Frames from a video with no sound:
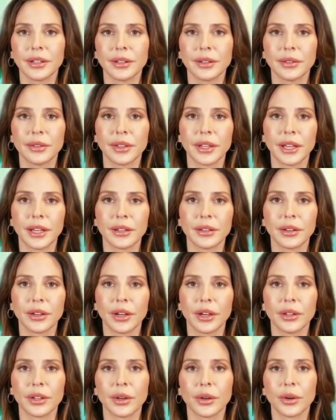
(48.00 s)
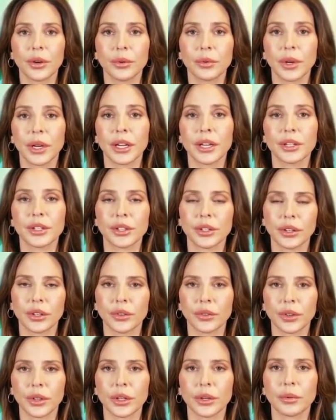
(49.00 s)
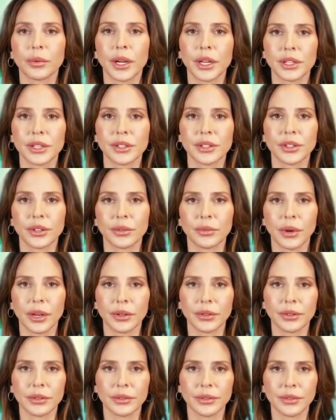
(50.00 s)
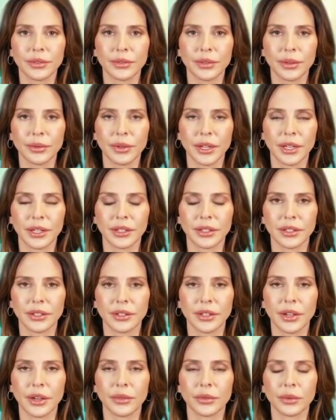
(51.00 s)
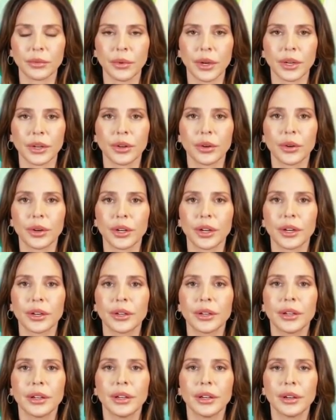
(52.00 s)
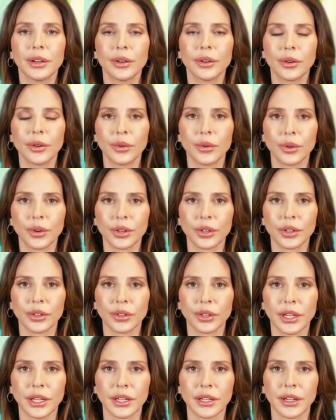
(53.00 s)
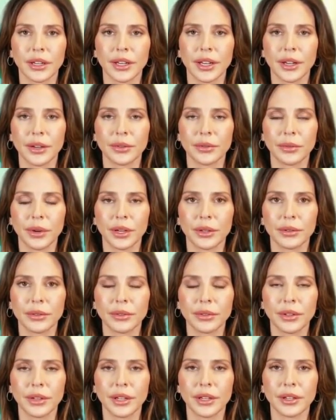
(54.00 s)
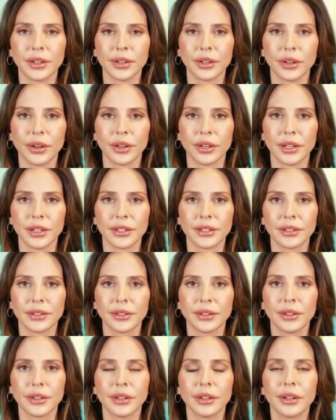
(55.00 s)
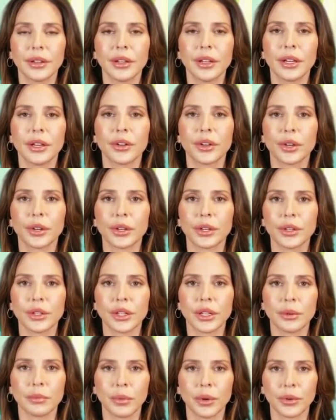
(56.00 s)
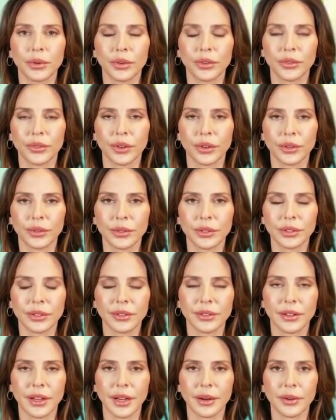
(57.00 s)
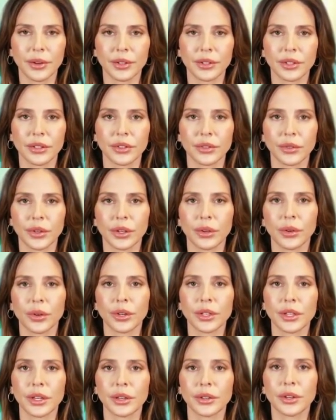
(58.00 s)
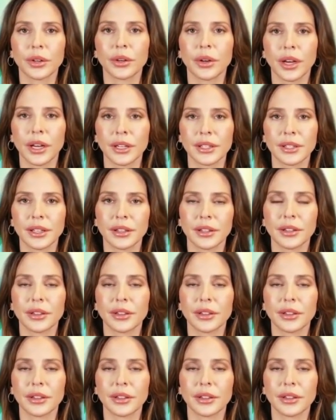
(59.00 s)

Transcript: Then, on the homepage, look for the Register button, located in the upper right corner, or Create Account button and click on it. If you're using a mobile phone, tap on the 3 horizontal lines at the